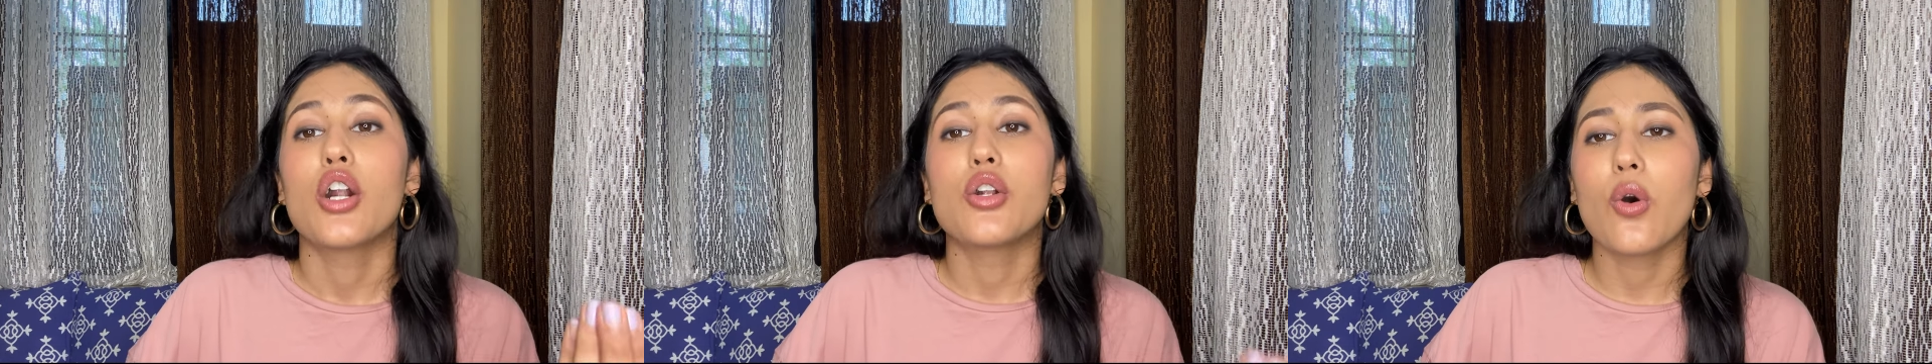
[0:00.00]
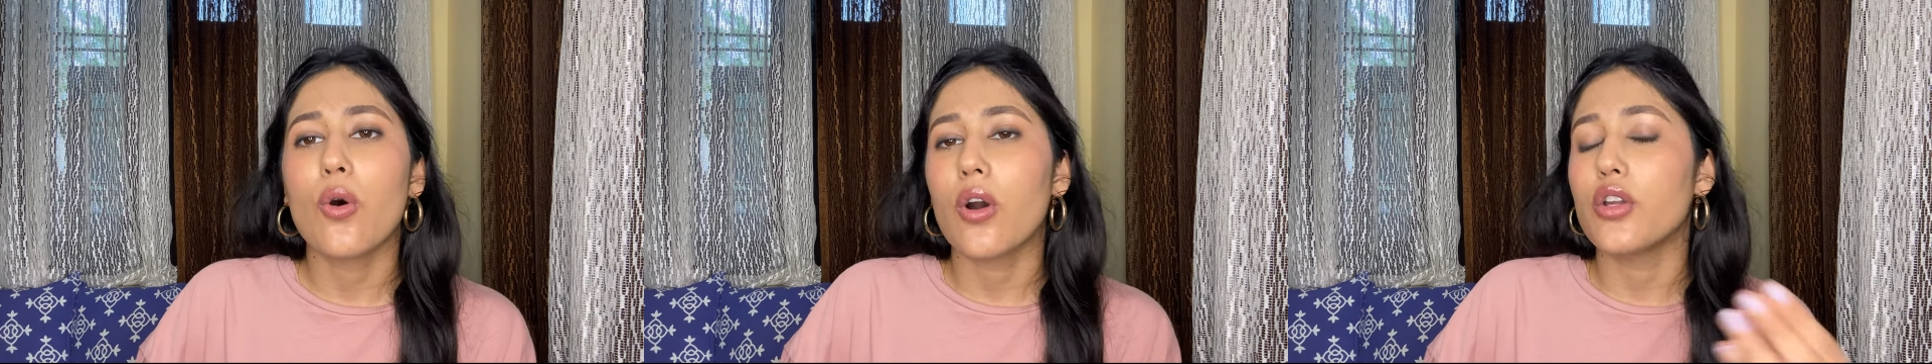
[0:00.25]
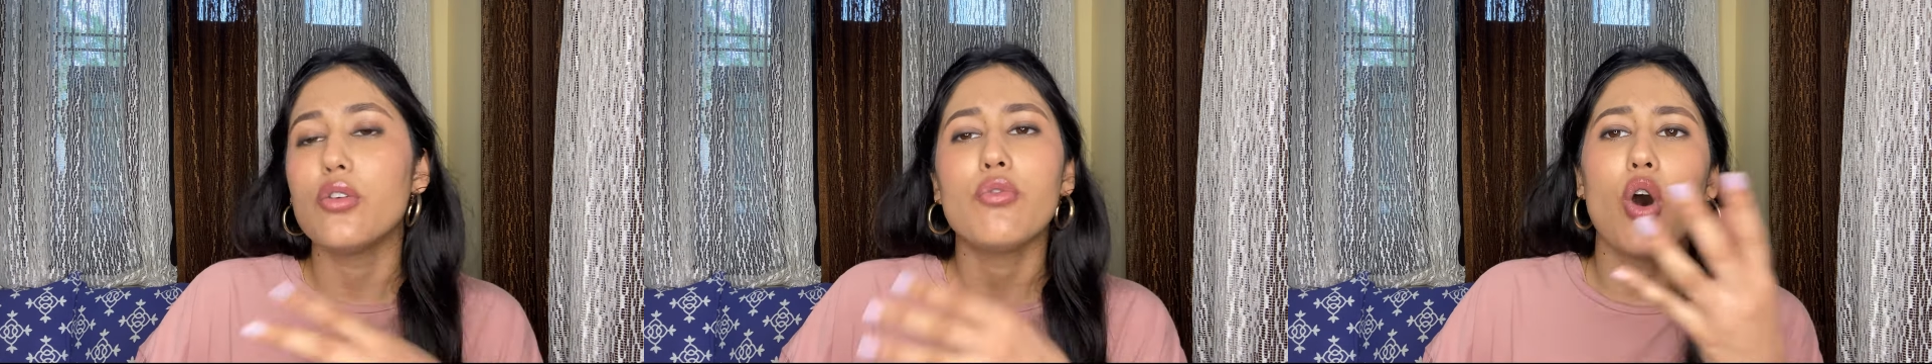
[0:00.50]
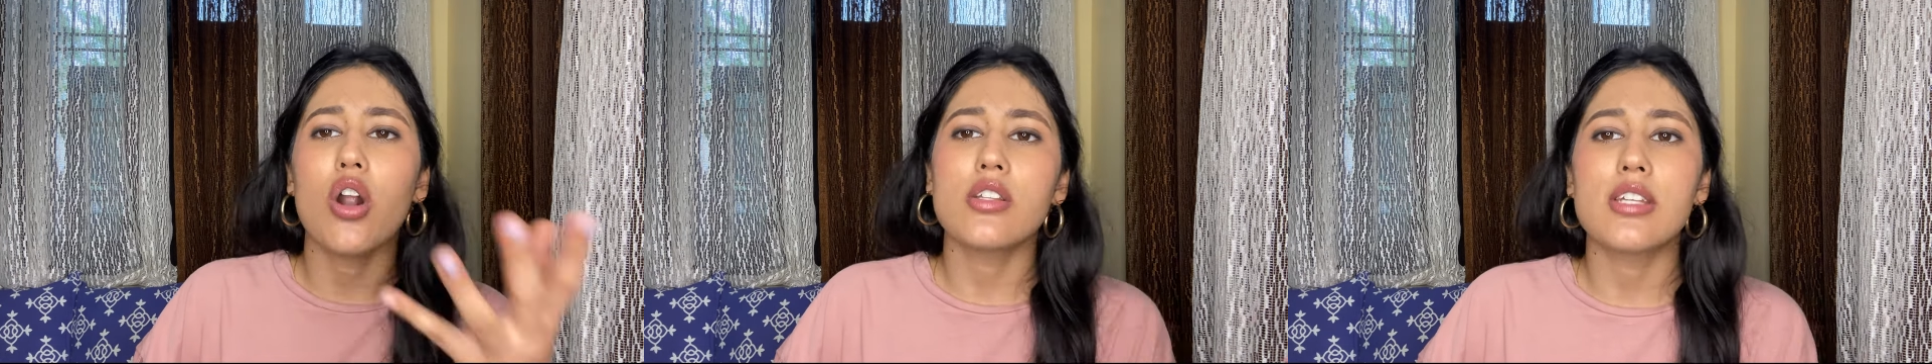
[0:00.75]

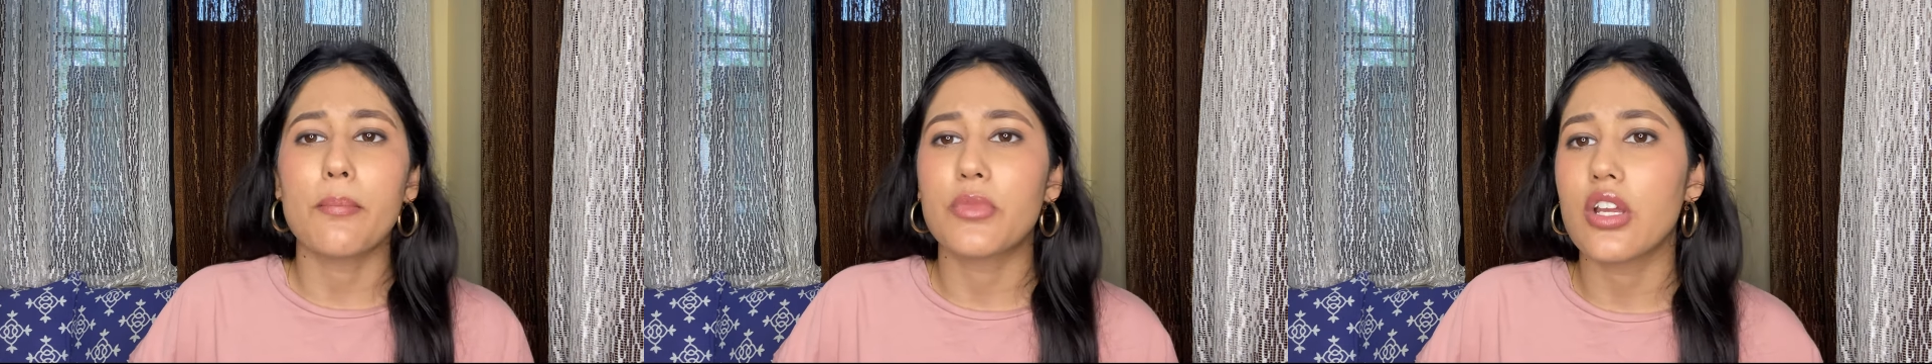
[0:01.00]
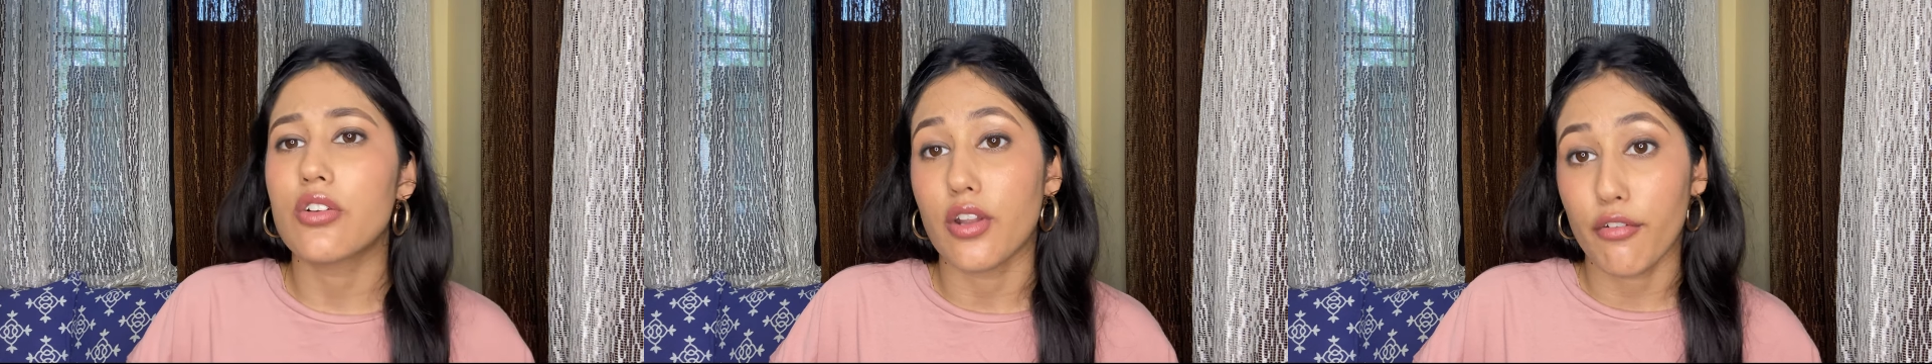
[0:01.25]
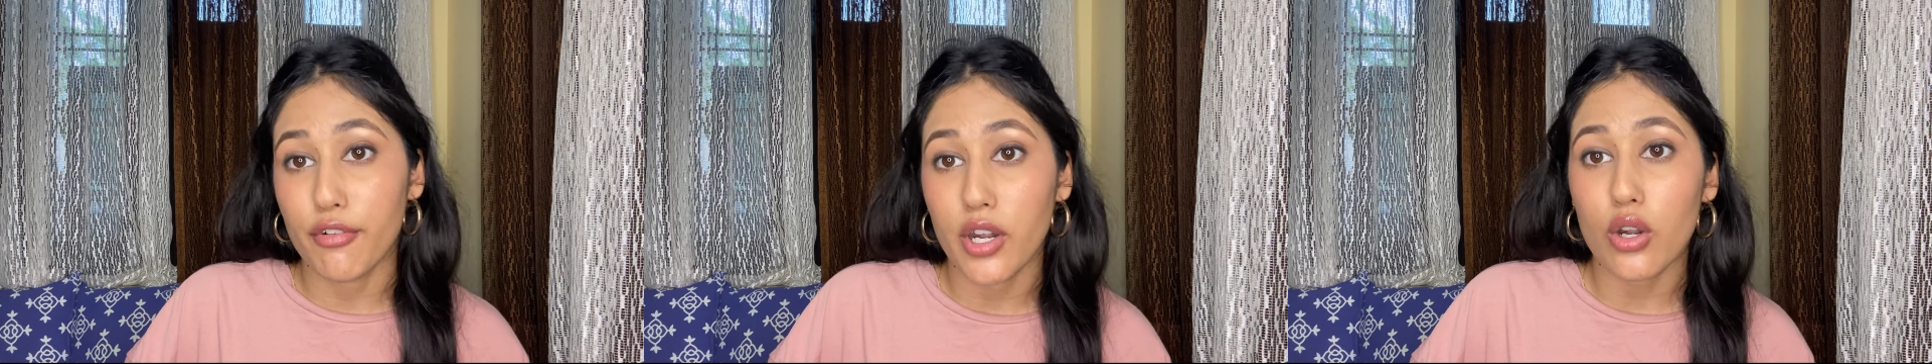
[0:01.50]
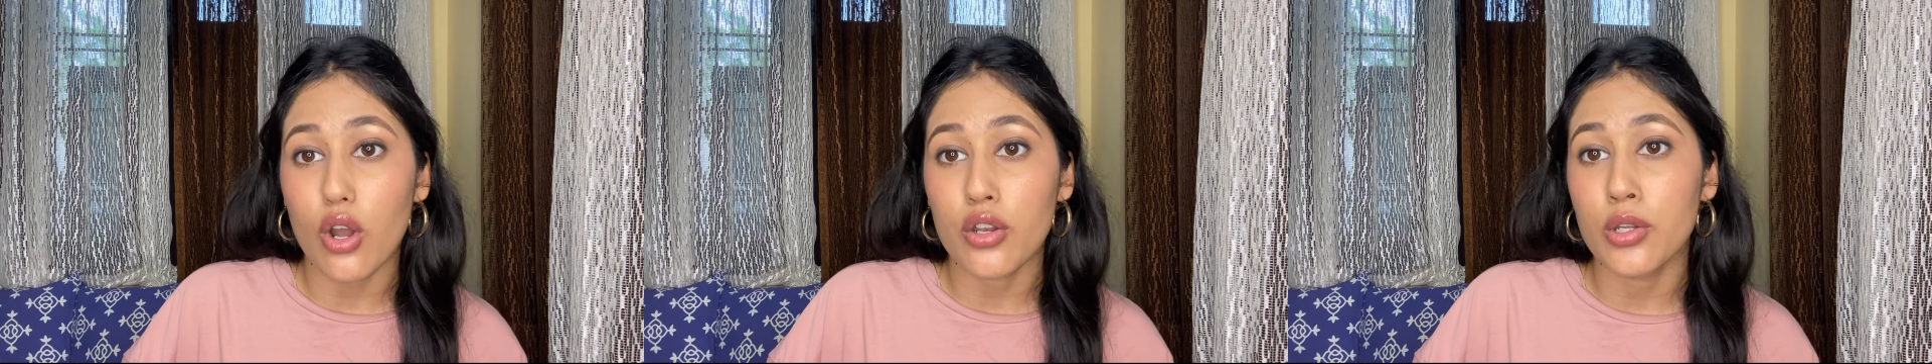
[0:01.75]
want something
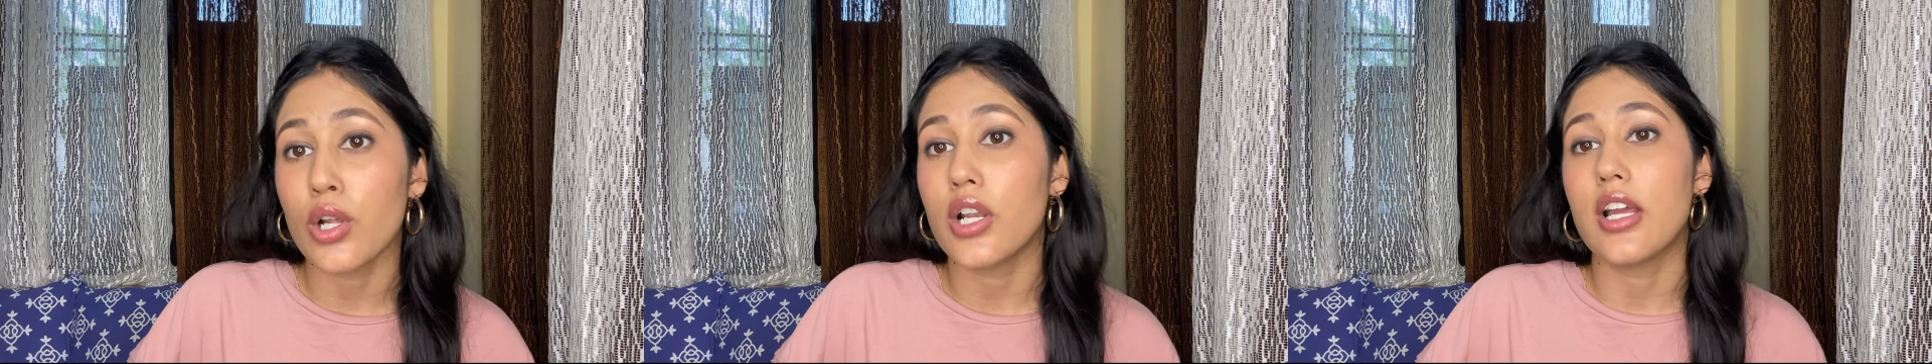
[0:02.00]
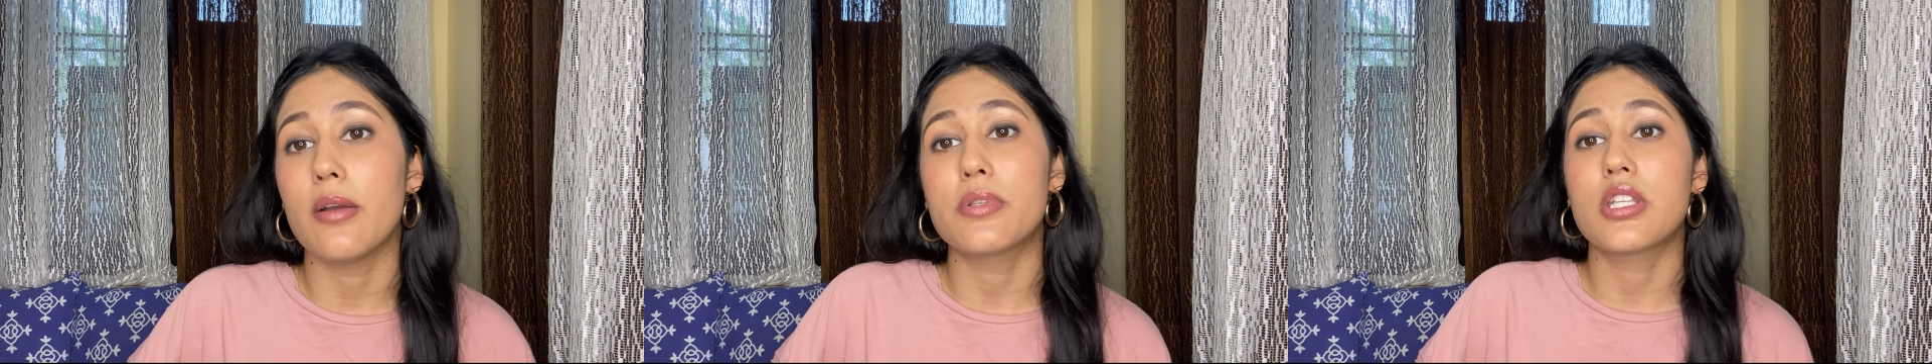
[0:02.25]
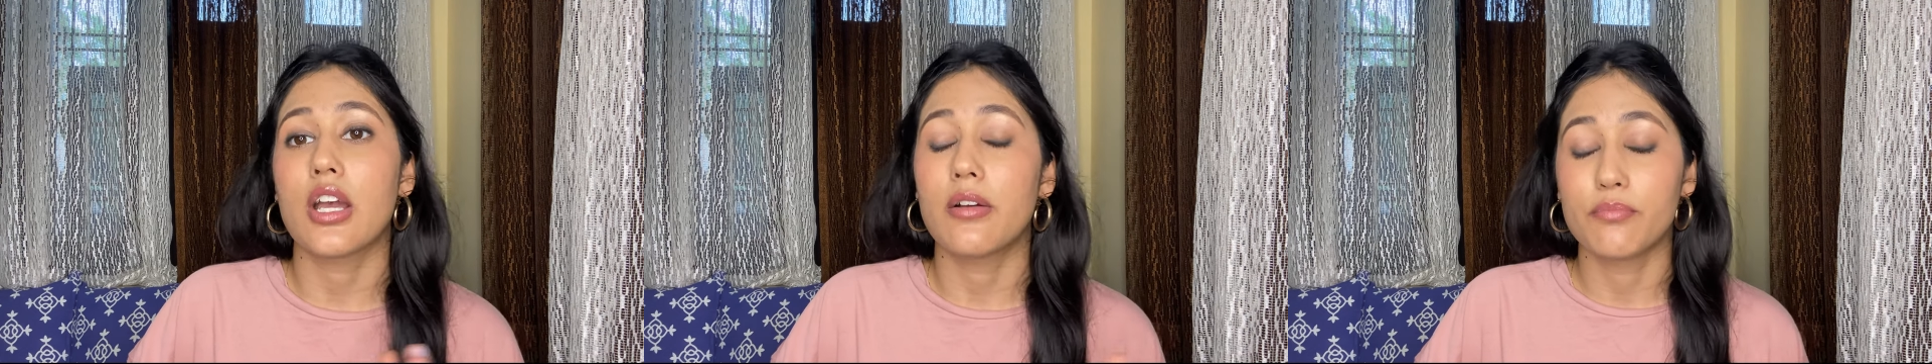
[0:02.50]
different on your lips,